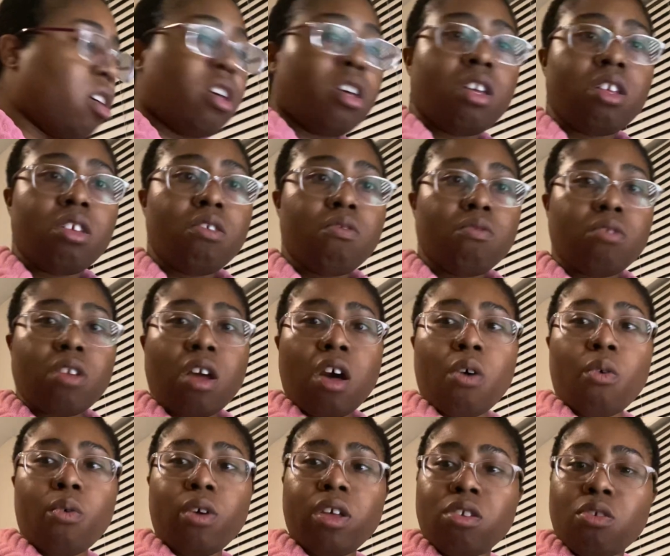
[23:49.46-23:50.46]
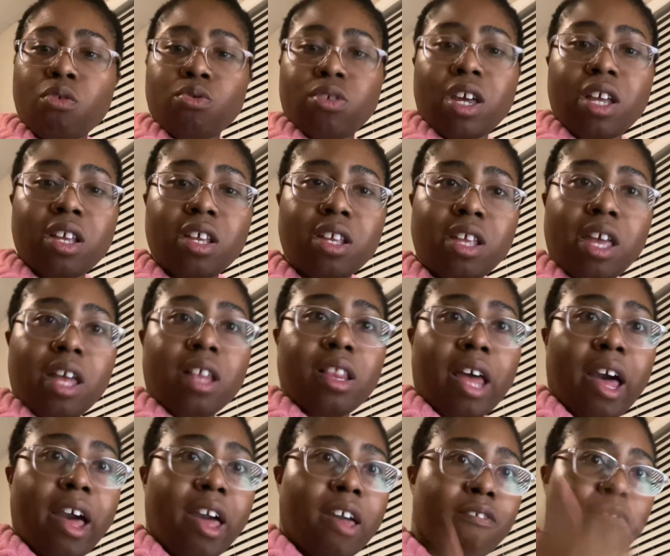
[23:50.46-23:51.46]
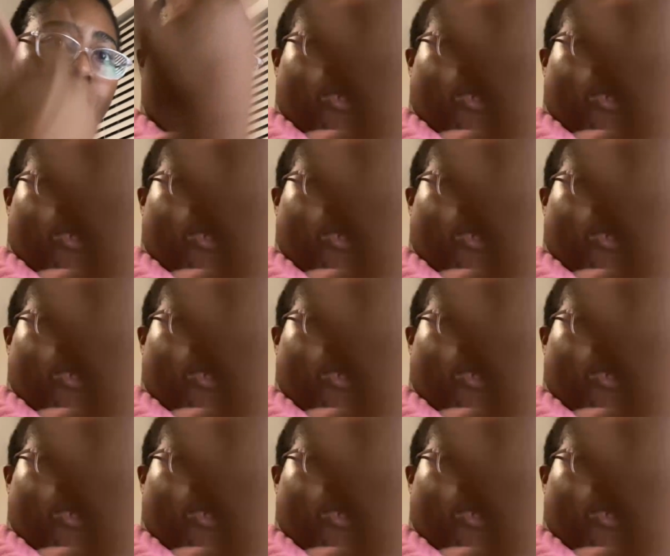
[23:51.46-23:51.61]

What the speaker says: you know, in your day-to-day life when